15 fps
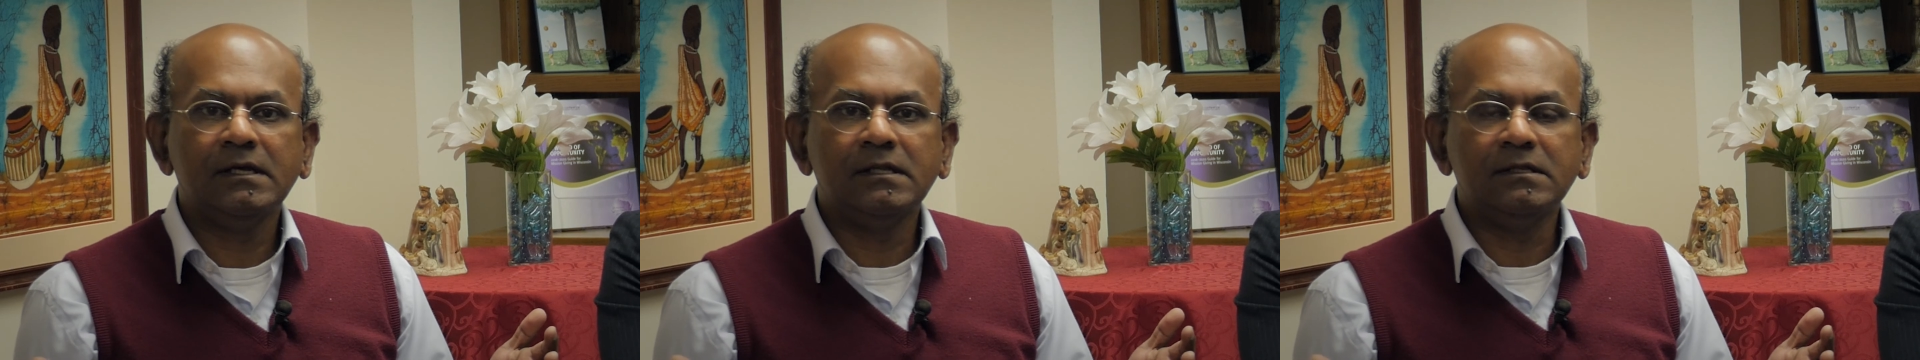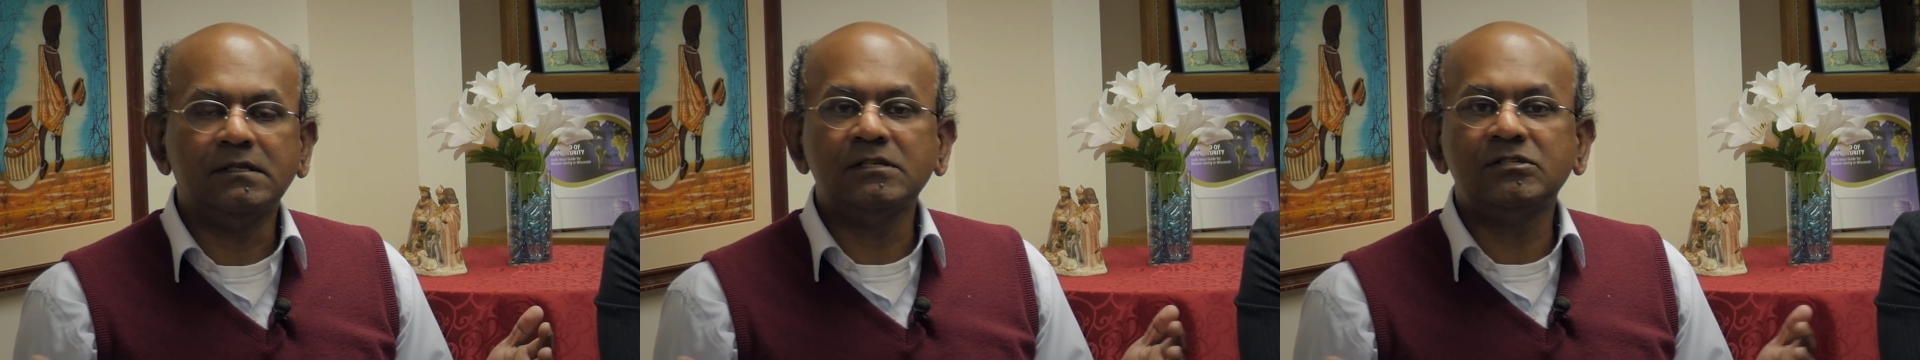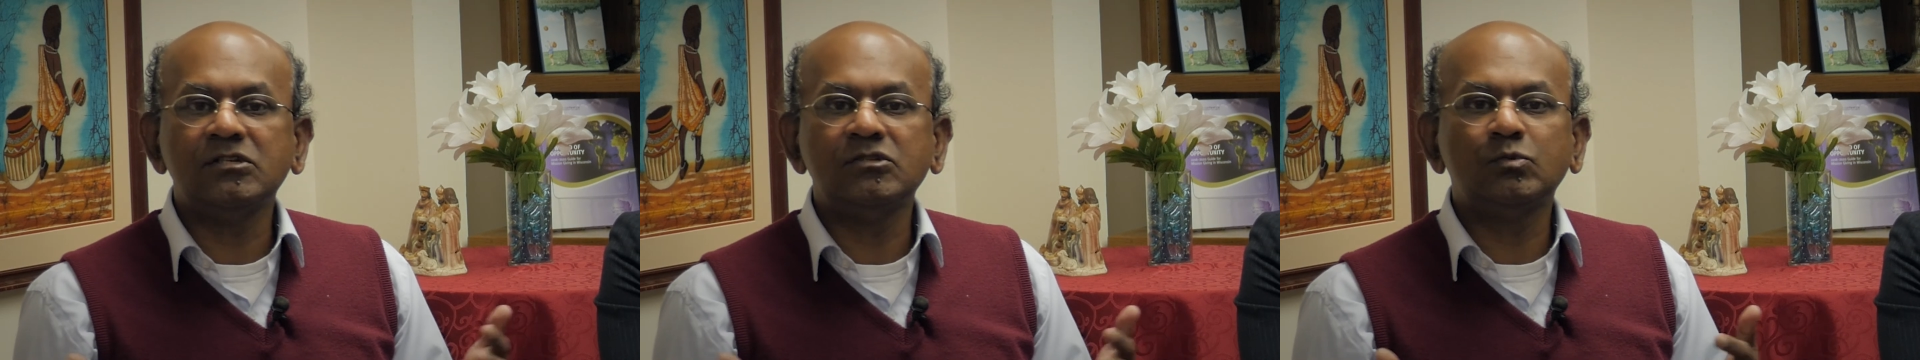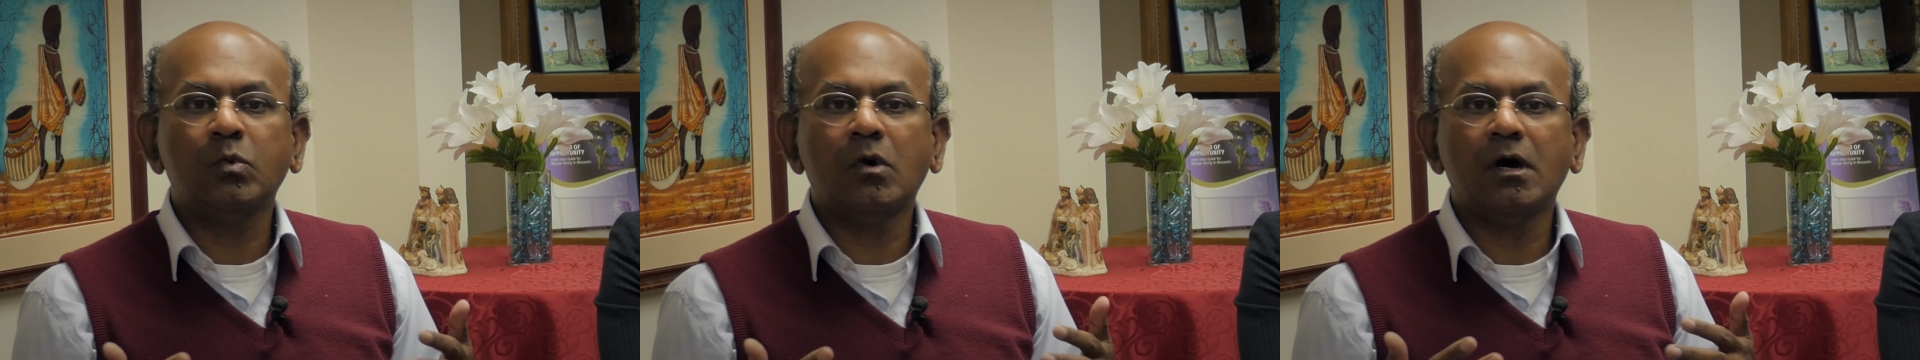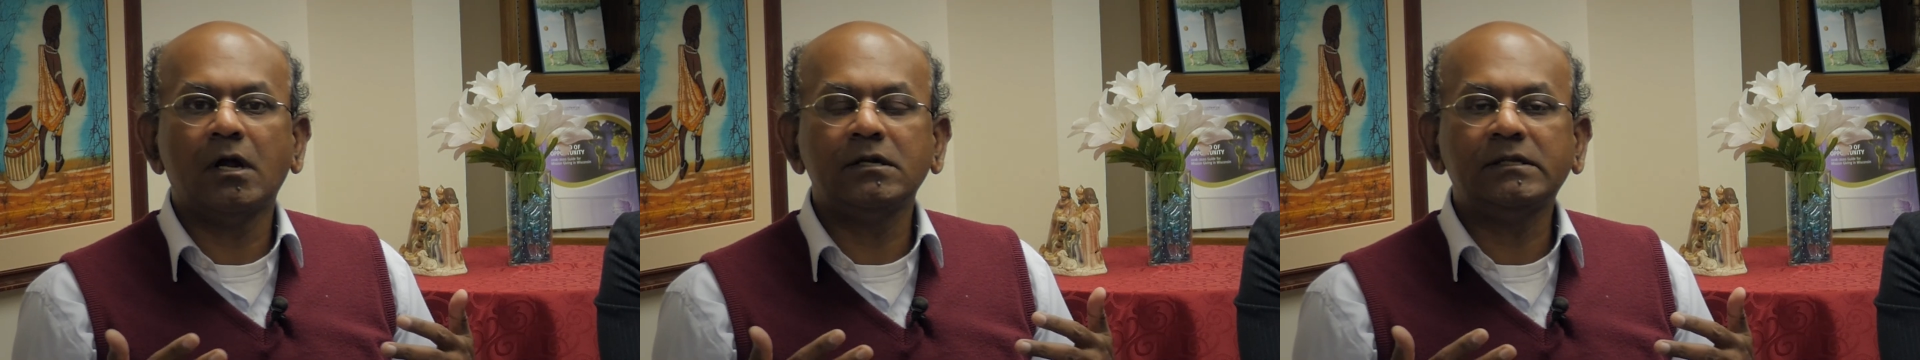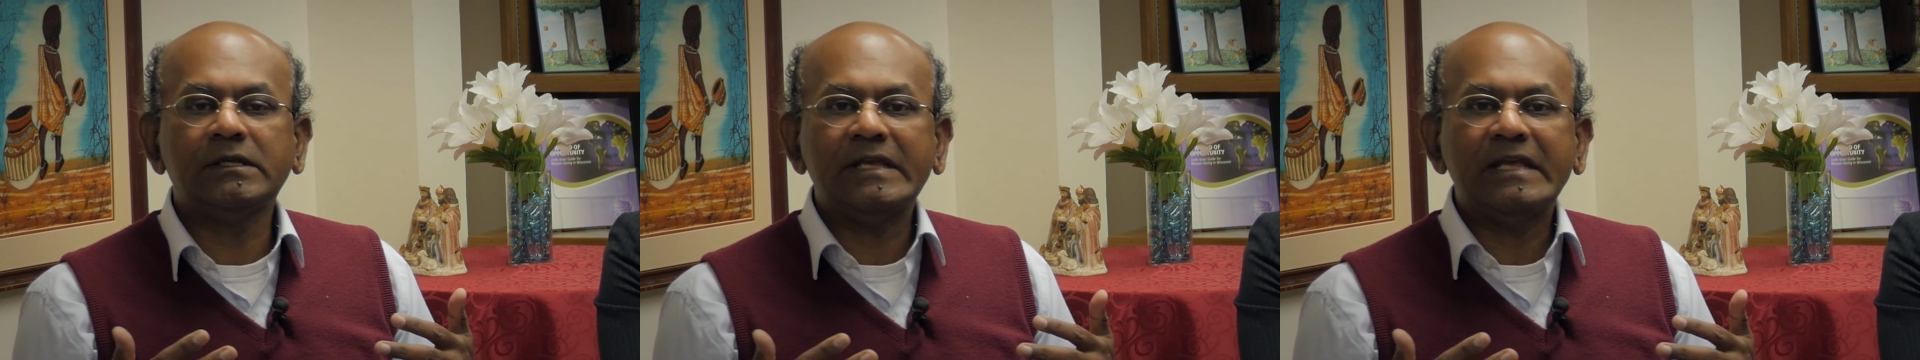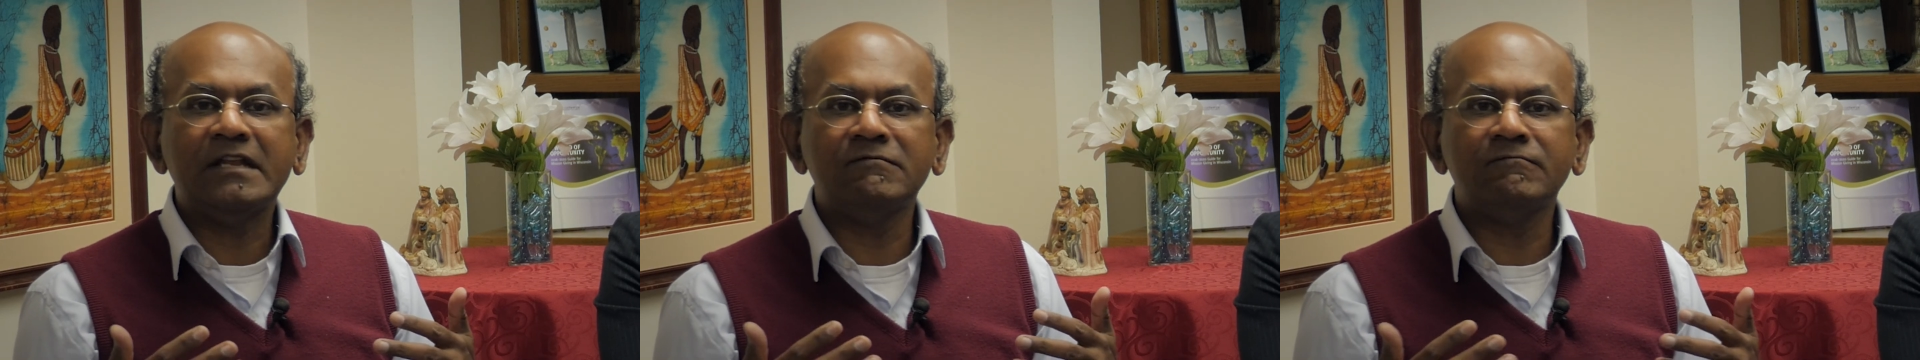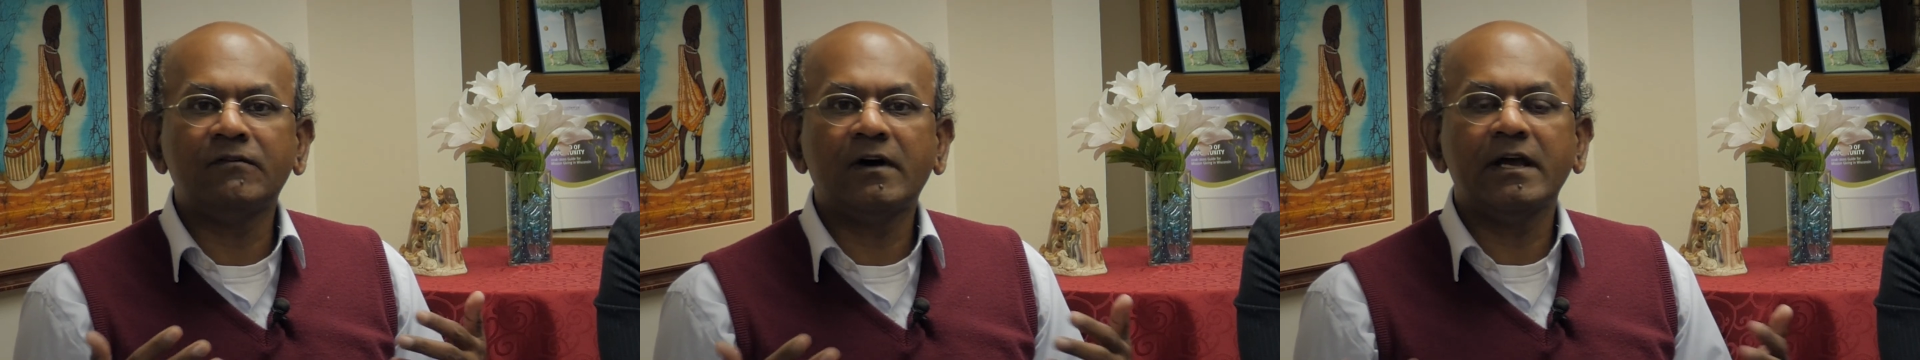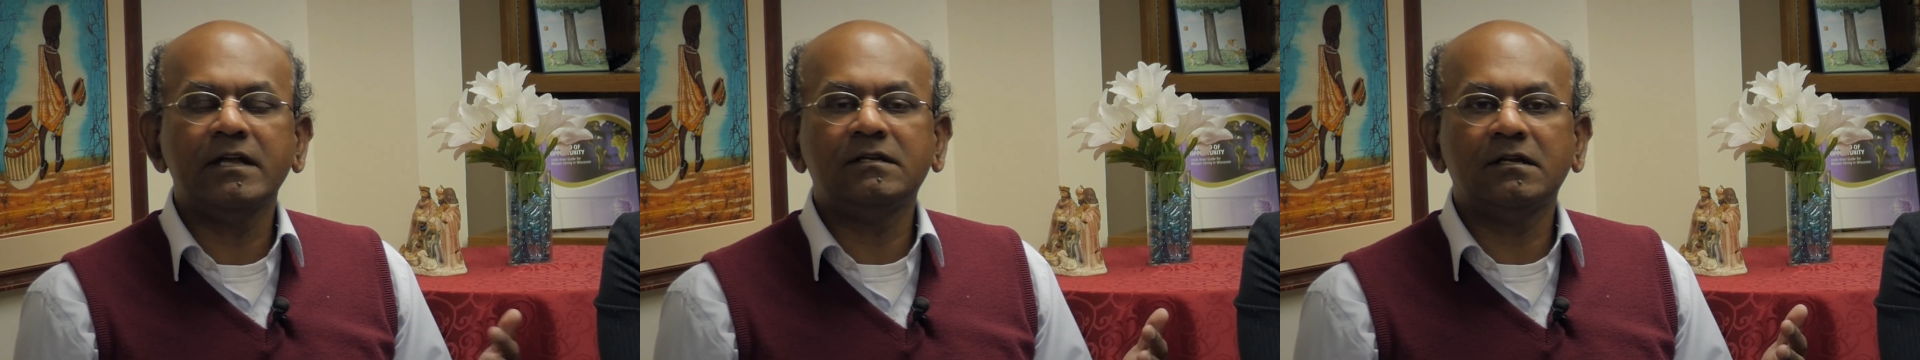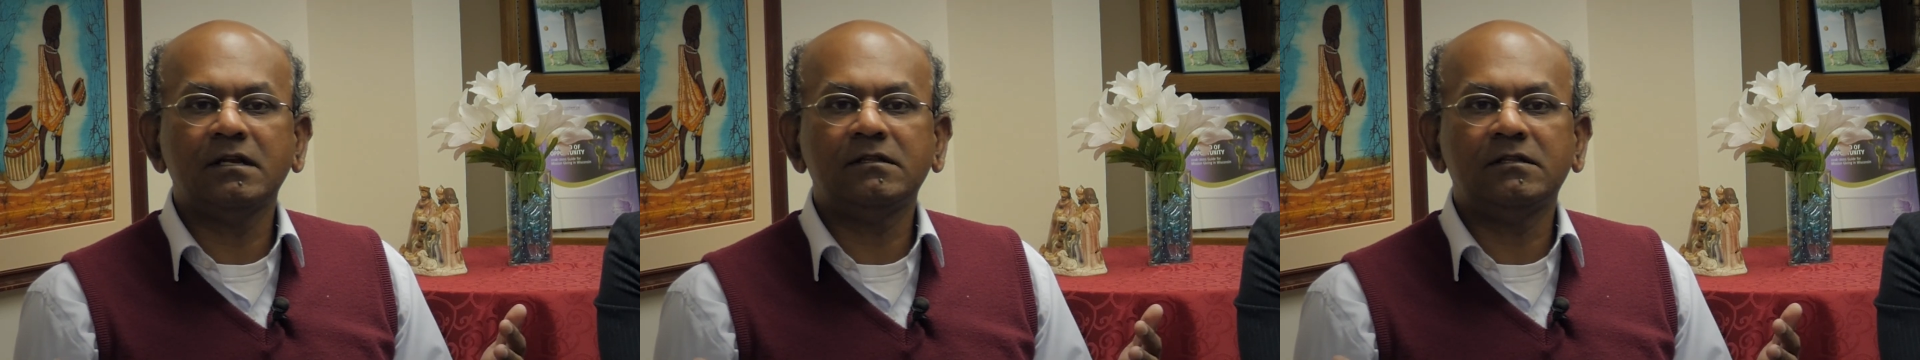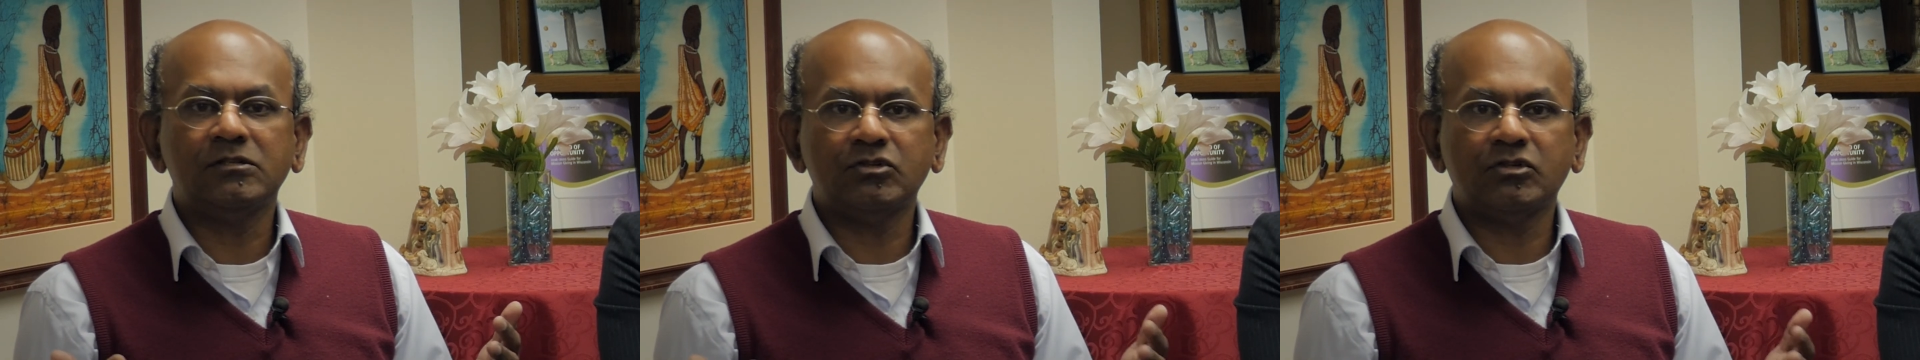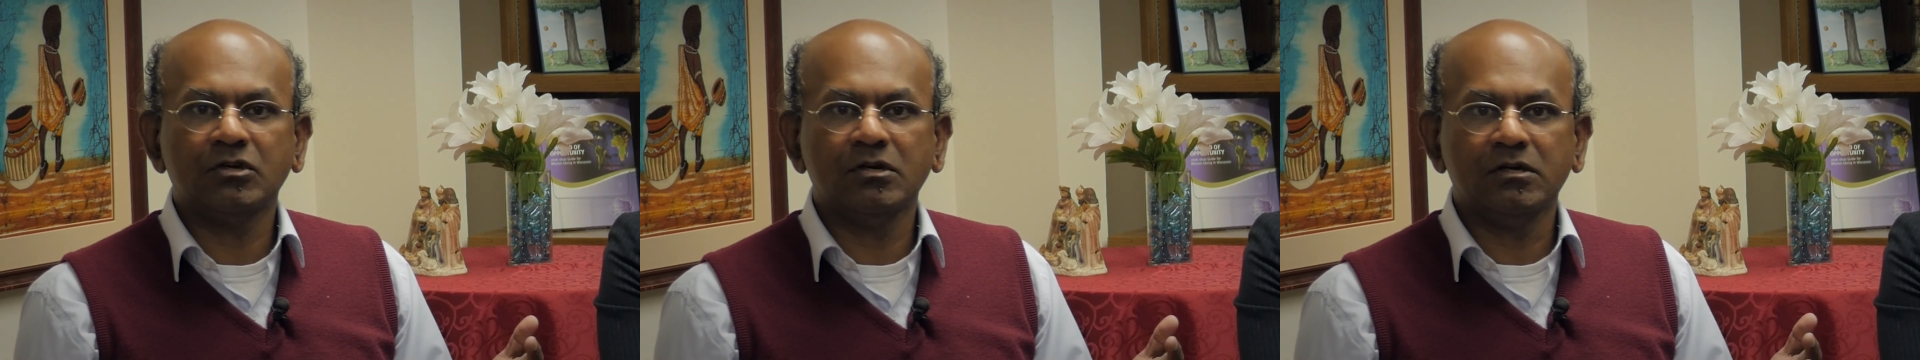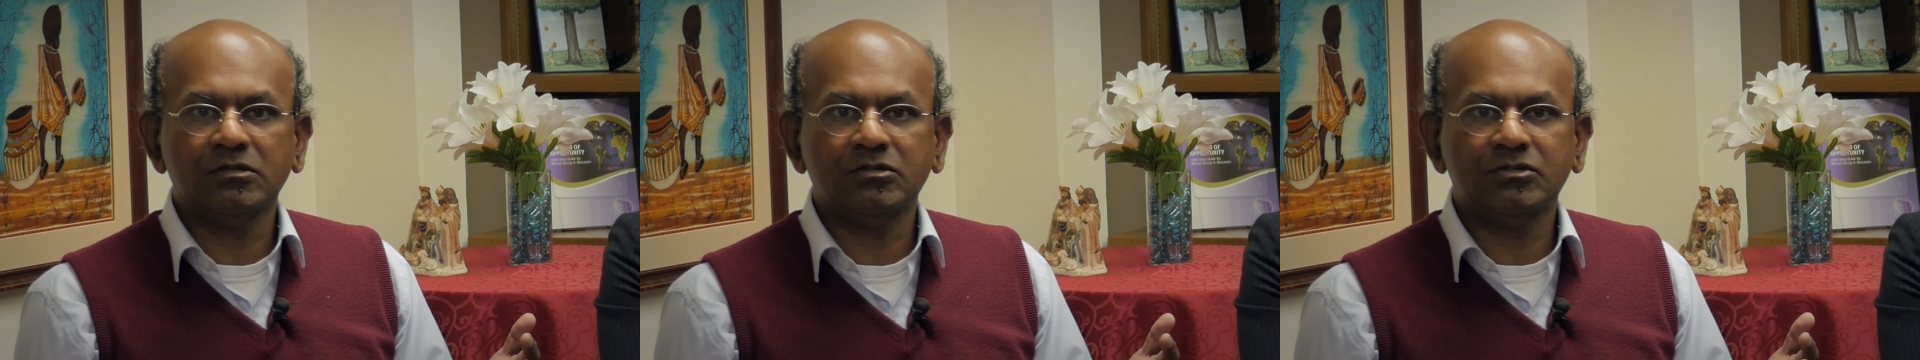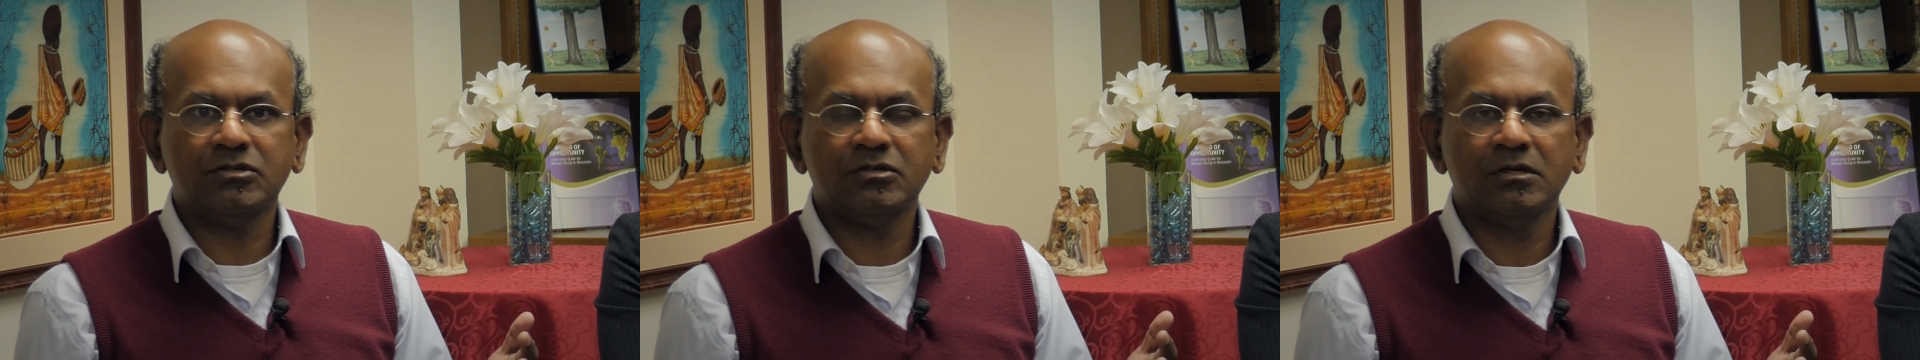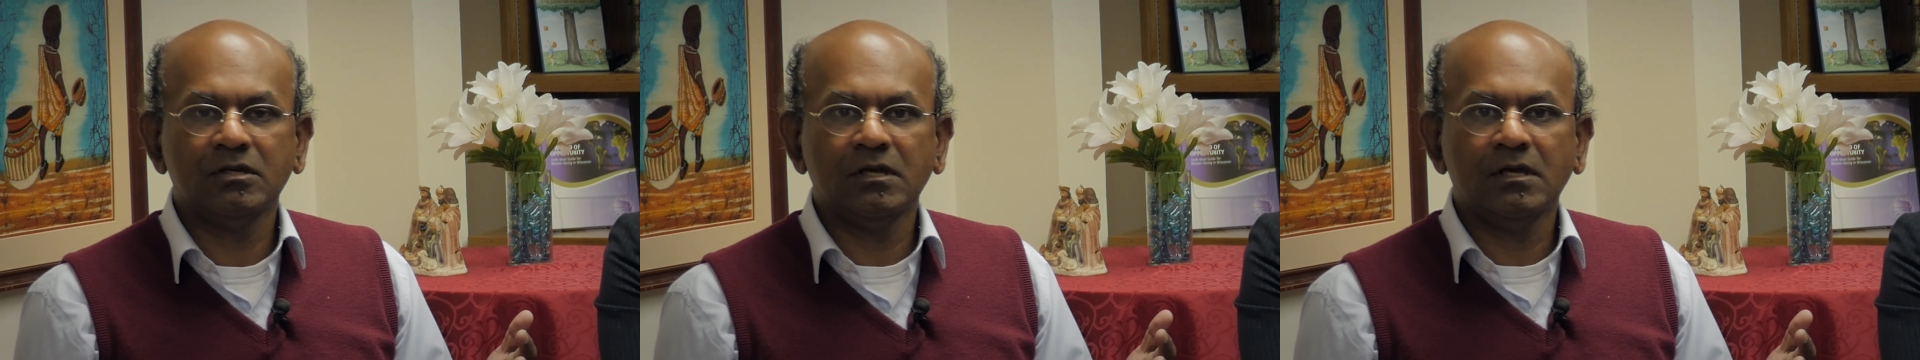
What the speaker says: this is what he invited the church